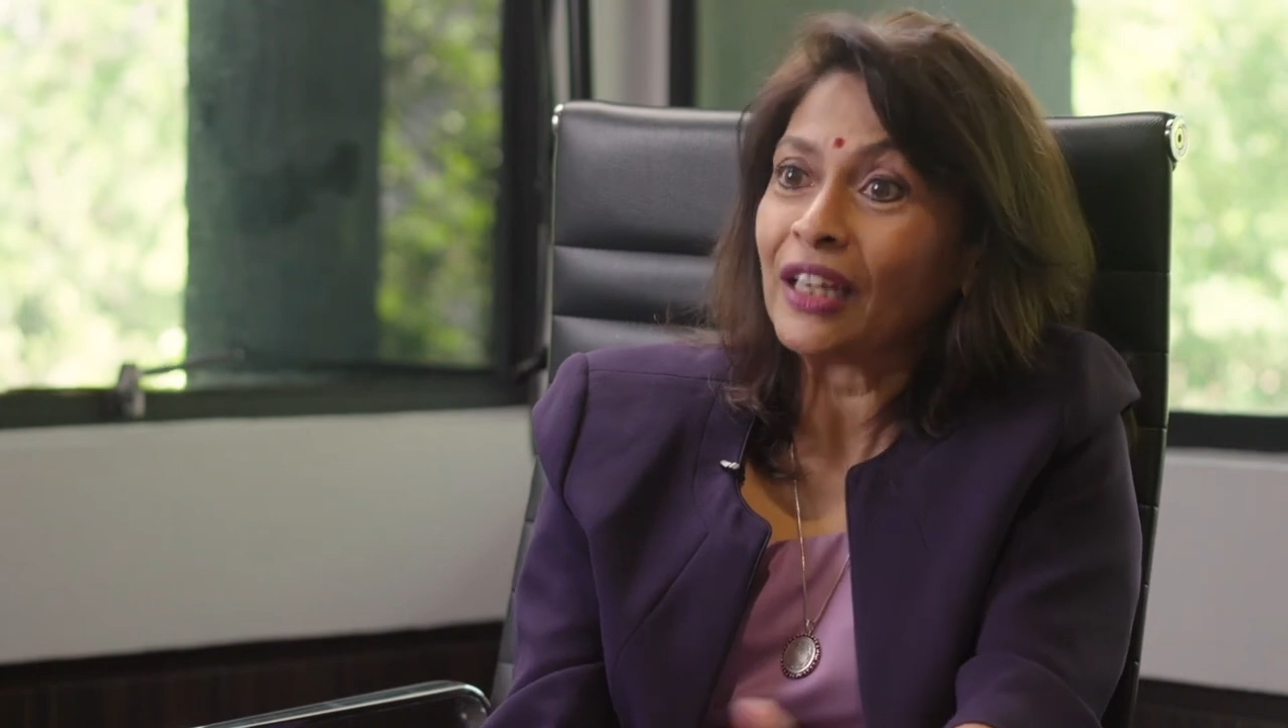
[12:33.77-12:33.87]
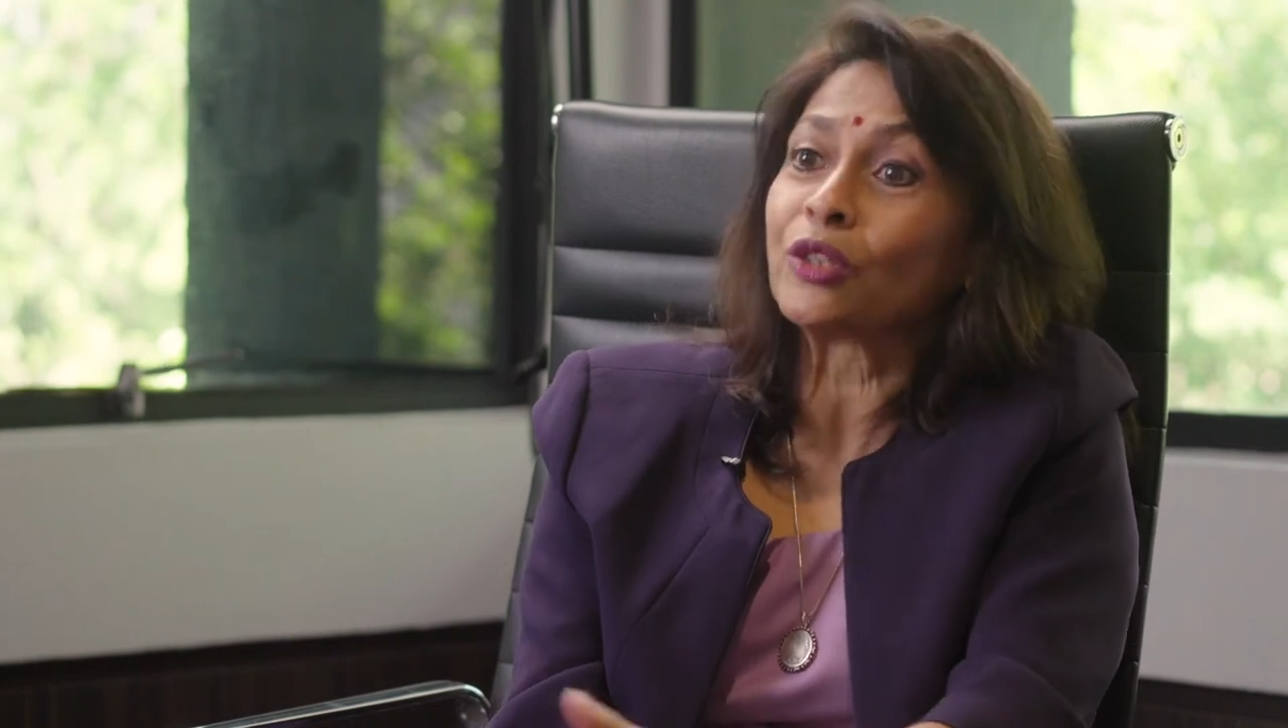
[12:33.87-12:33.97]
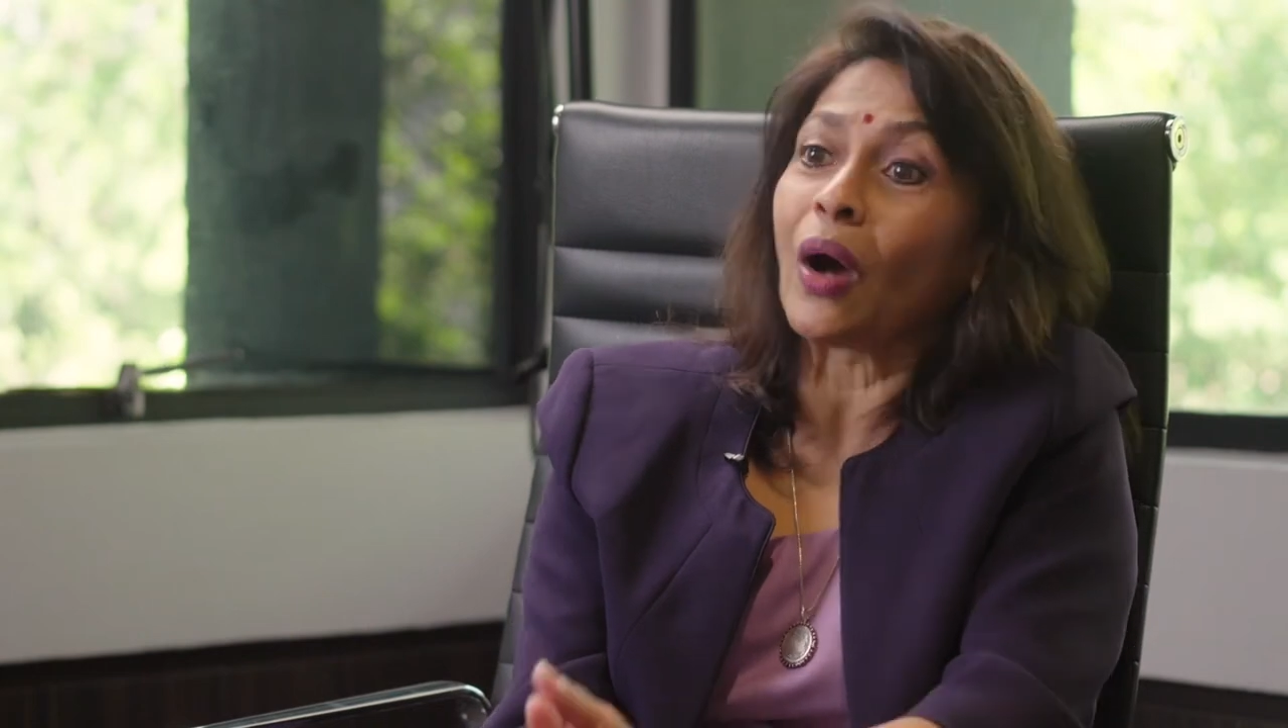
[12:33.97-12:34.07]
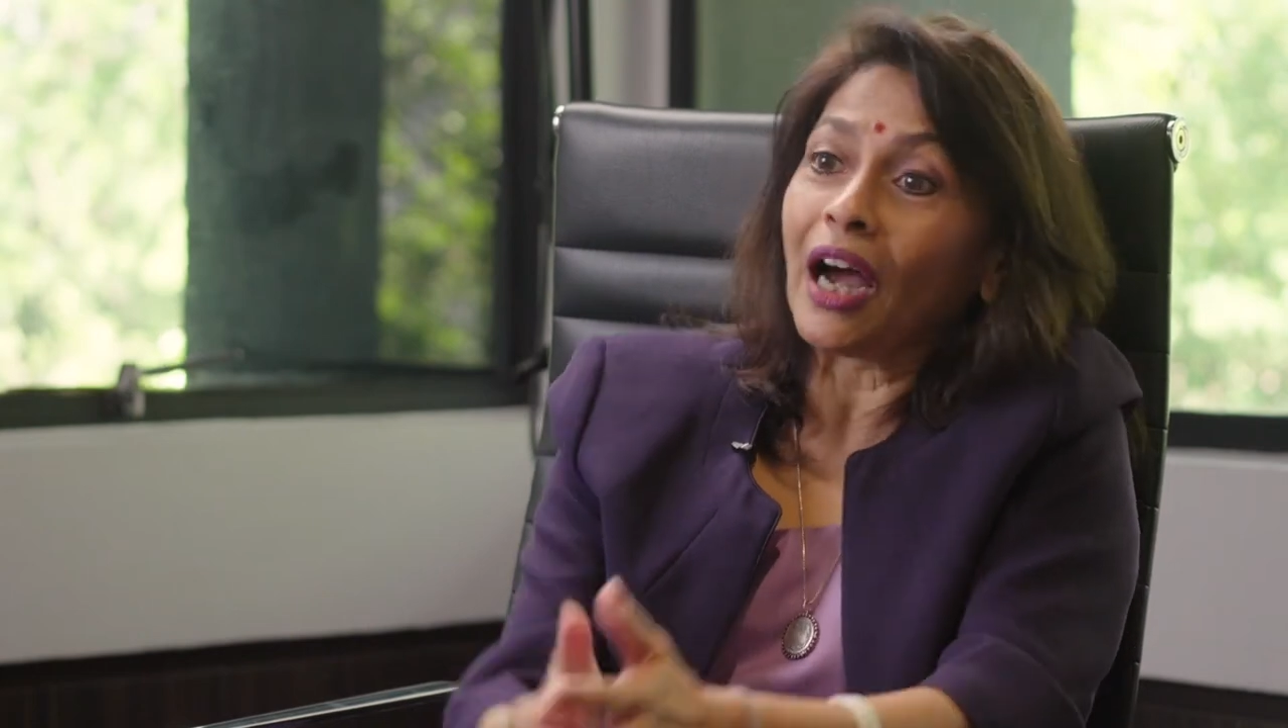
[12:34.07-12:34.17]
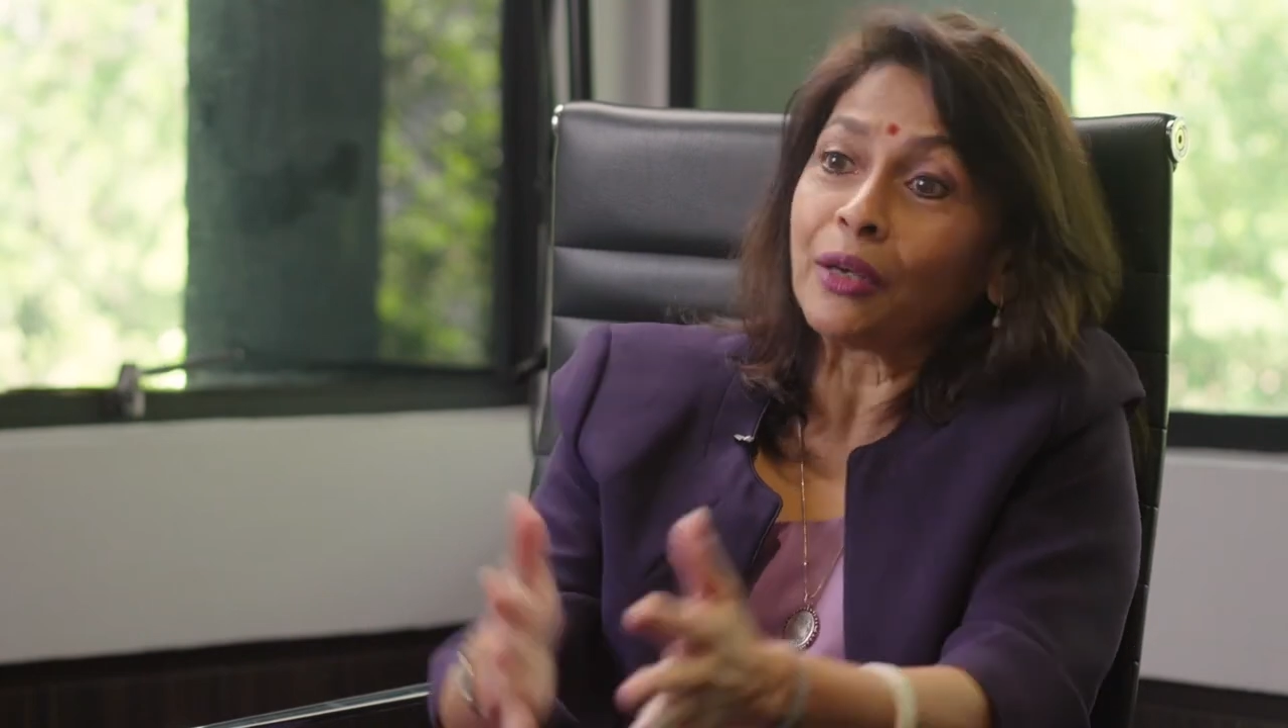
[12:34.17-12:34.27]

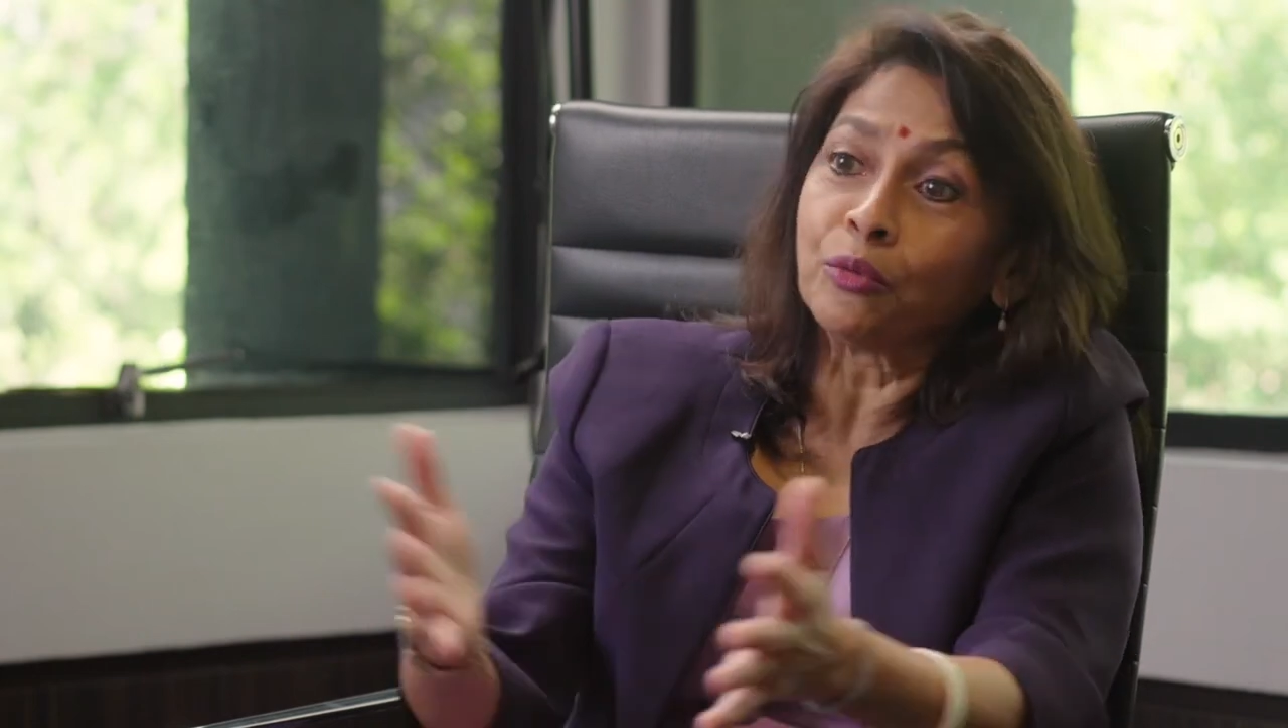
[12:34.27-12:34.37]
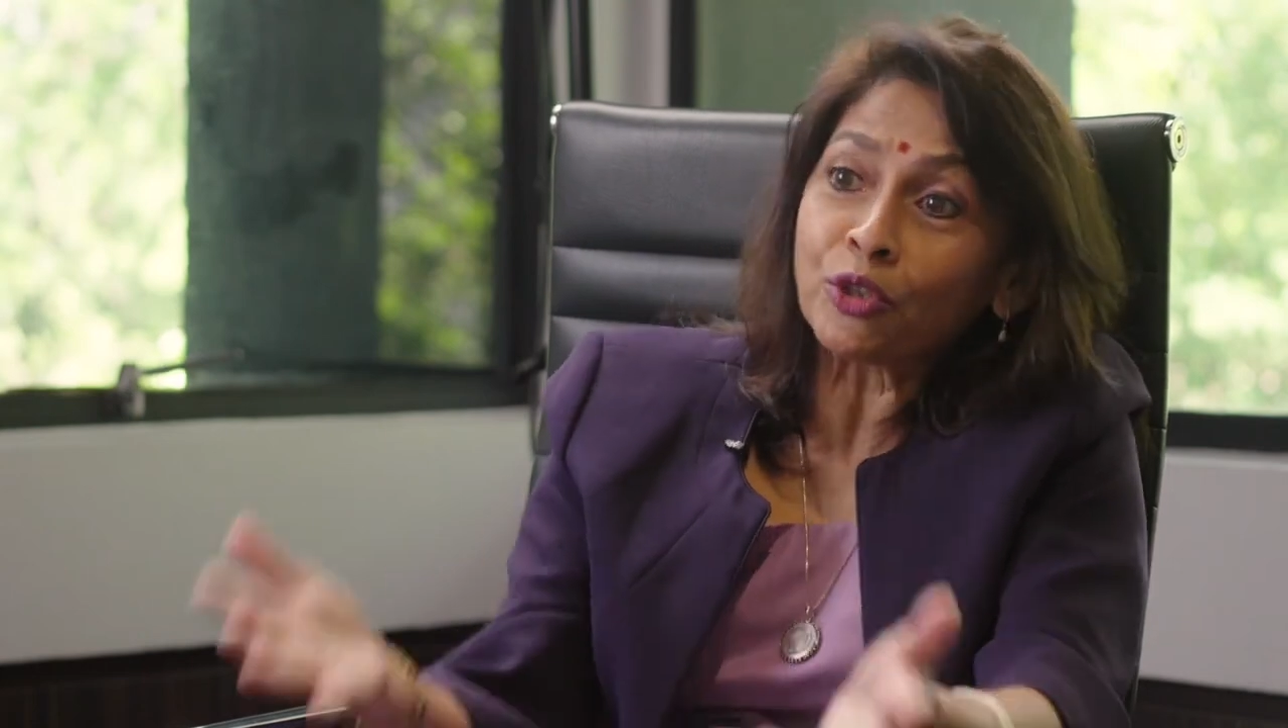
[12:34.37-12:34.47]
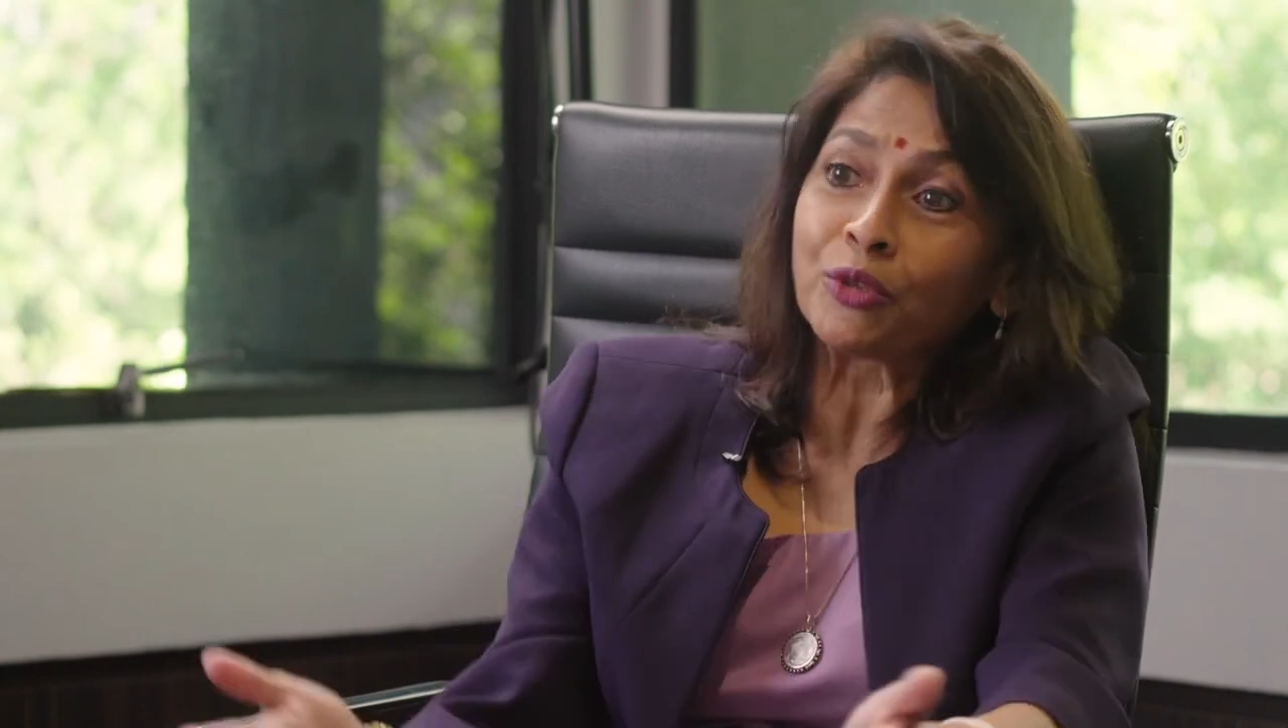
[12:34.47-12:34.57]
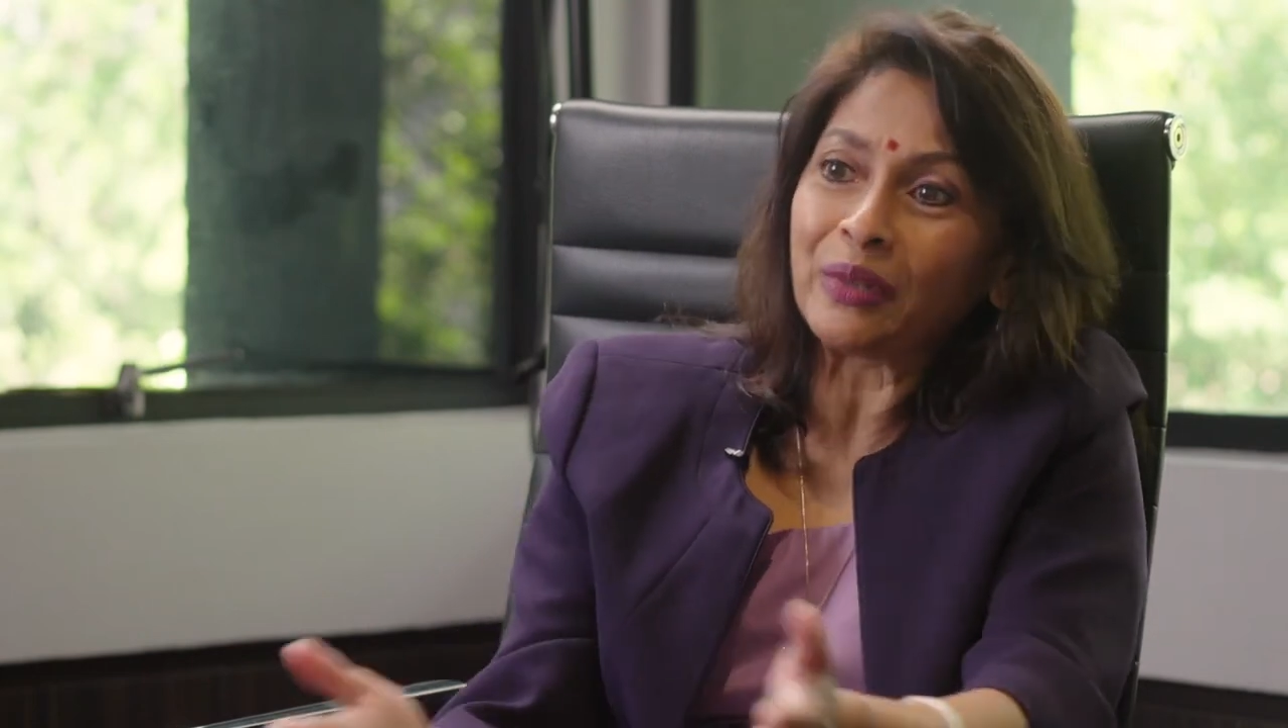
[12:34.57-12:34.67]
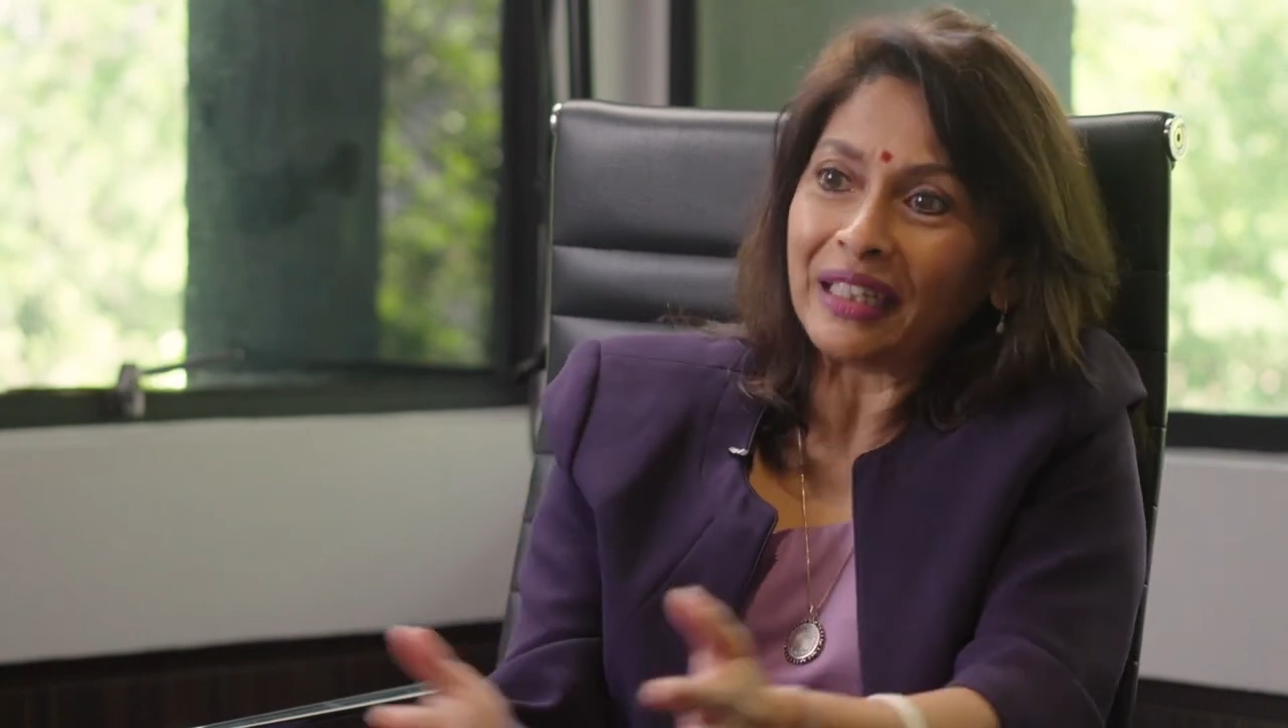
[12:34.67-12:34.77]
So I would